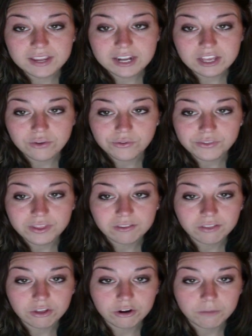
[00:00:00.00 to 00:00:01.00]
going to use this
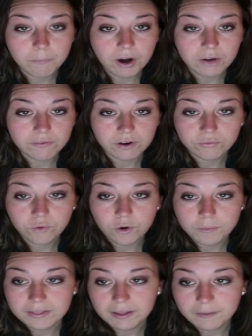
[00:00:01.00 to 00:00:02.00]
third part of our
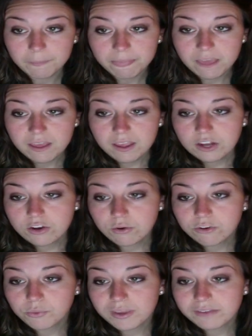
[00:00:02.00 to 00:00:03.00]
formula.
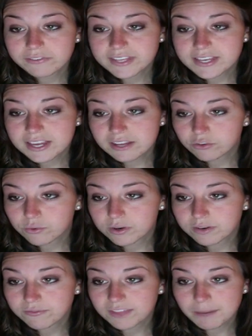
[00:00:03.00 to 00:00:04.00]
Notice we have secant squared
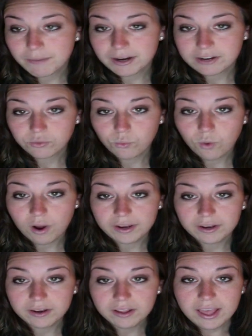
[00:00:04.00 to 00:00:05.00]
of theta minus
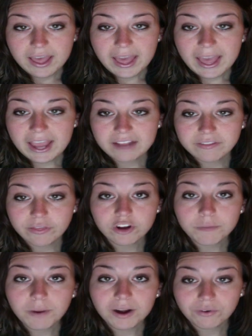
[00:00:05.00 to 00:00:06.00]
1, and the
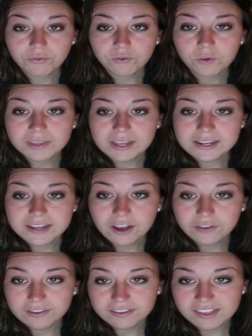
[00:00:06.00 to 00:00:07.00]
third part of our formula
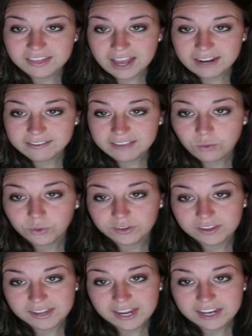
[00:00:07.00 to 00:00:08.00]
tells us that that is equal to
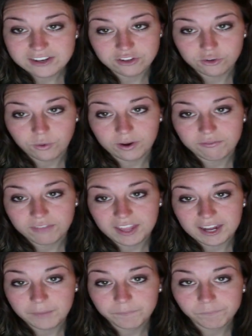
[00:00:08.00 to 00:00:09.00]
tangent squared of
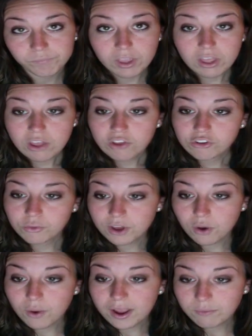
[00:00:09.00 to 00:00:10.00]
theta. So we
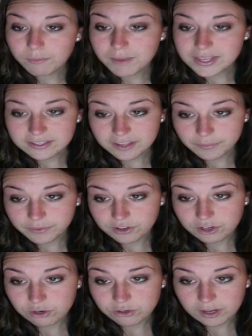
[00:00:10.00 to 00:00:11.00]
go ahead and we make the
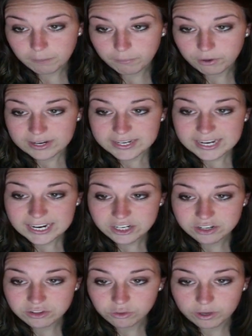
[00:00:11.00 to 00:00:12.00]
substitution and put in
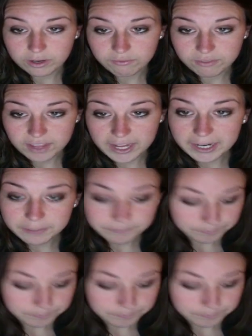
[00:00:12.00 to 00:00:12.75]
tangent squared of theta.